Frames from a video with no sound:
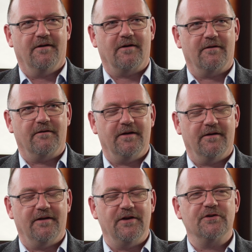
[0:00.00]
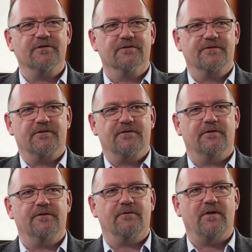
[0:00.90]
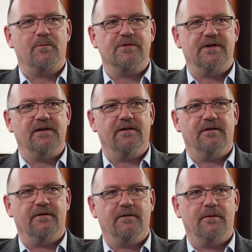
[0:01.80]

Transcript: our uh, initials to, to represent the,